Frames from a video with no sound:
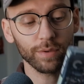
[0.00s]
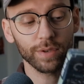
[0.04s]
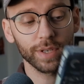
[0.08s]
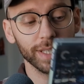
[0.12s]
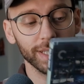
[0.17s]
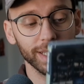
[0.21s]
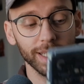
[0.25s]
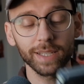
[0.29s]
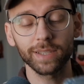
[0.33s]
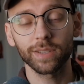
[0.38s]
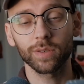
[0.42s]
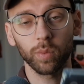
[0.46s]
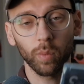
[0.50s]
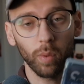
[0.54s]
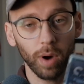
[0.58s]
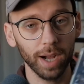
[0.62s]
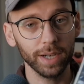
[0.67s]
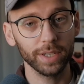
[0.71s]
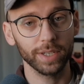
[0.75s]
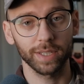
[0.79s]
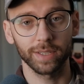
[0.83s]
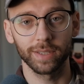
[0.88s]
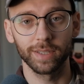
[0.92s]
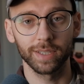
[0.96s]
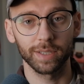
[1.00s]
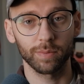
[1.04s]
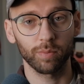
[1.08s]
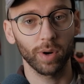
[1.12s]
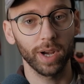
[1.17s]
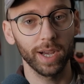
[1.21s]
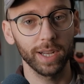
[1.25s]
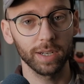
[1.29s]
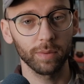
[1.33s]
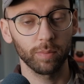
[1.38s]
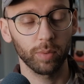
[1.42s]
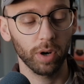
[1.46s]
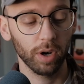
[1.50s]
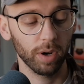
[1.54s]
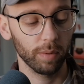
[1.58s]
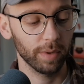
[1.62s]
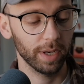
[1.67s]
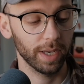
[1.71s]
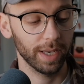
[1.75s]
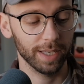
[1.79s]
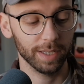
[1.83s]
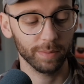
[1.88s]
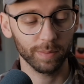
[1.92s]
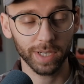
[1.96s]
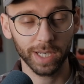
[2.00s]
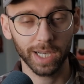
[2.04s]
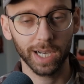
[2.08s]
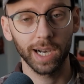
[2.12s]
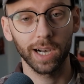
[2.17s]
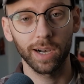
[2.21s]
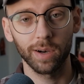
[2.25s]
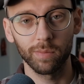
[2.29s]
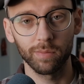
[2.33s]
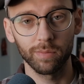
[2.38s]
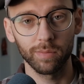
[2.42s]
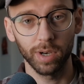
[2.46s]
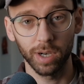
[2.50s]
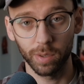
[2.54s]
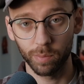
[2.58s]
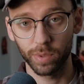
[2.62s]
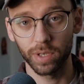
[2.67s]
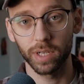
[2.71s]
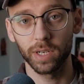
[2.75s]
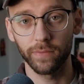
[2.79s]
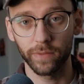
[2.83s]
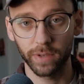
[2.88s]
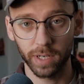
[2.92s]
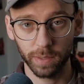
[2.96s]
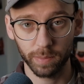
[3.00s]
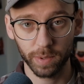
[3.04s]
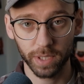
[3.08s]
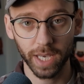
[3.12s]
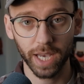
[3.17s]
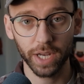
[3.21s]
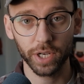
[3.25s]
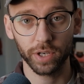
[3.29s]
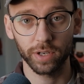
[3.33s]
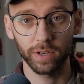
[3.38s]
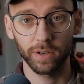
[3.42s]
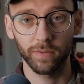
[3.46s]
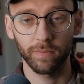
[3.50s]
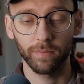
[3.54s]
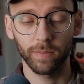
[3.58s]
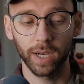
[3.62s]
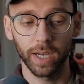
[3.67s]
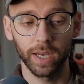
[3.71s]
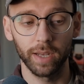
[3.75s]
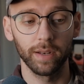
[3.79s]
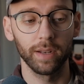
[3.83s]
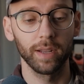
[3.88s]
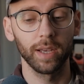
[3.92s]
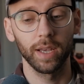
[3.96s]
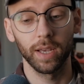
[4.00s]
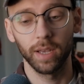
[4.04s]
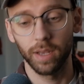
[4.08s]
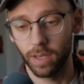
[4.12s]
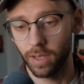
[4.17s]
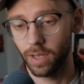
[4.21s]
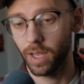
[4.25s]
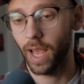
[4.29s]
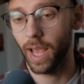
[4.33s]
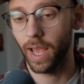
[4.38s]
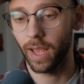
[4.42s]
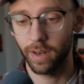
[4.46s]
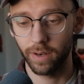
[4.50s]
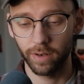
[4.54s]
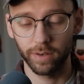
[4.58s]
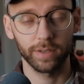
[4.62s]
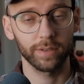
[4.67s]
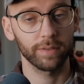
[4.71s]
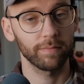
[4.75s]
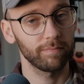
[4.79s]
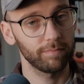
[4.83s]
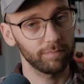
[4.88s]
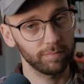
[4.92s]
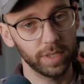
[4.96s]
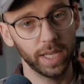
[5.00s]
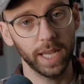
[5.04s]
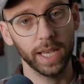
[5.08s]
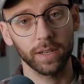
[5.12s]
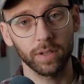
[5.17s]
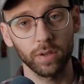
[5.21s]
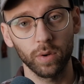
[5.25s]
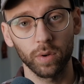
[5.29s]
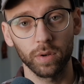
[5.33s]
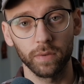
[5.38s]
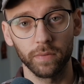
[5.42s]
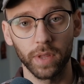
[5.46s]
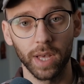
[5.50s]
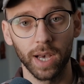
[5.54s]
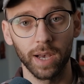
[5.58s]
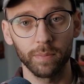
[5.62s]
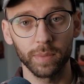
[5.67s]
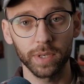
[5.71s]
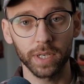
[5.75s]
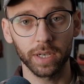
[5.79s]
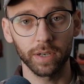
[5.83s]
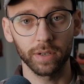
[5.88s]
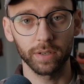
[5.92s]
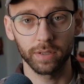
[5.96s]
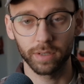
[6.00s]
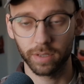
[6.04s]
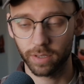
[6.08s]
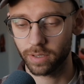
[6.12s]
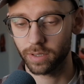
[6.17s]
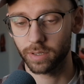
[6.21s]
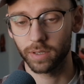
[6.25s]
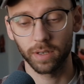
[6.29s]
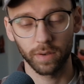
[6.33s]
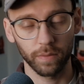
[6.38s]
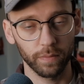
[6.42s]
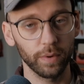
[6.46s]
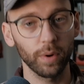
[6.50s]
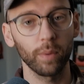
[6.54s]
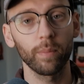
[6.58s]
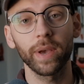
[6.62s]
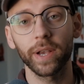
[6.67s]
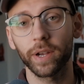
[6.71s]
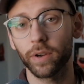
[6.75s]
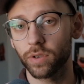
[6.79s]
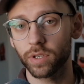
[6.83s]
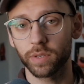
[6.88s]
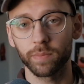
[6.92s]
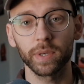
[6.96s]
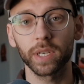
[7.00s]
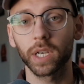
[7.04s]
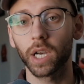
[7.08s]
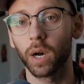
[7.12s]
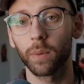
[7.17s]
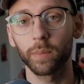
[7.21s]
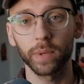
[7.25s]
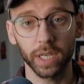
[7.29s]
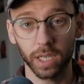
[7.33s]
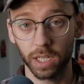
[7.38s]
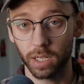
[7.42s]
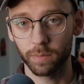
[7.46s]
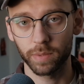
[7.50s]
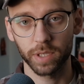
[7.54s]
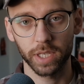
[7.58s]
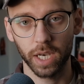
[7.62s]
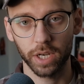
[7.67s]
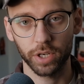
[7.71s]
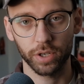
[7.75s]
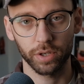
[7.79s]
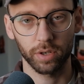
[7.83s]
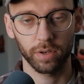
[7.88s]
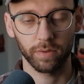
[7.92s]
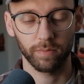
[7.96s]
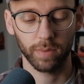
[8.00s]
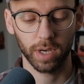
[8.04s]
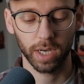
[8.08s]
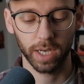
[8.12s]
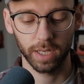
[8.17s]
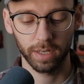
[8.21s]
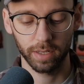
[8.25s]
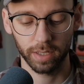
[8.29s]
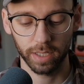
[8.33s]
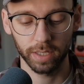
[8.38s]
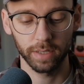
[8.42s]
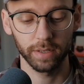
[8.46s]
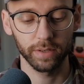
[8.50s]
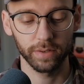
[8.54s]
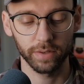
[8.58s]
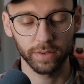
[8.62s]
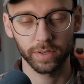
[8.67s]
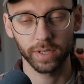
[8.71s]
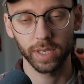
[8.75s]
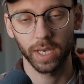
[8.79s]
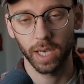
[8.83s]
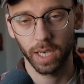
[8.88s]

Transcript: since watching this, Brian De Palma has become a bit of an obsession of mine. And take note of that, because filmmakers becoming an obsession of mine is